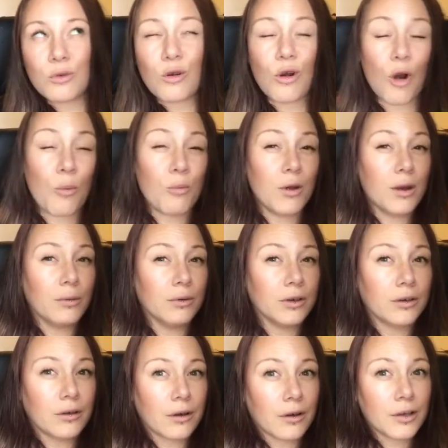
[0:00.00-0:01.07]
probably would
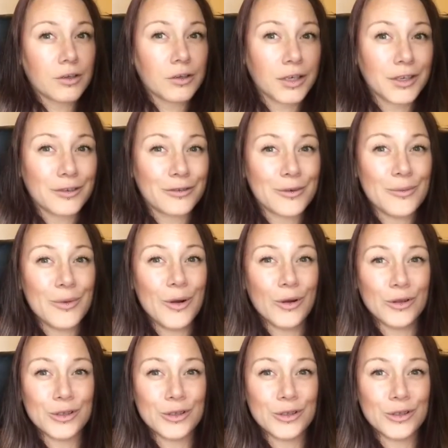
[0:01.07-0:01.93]
treat for more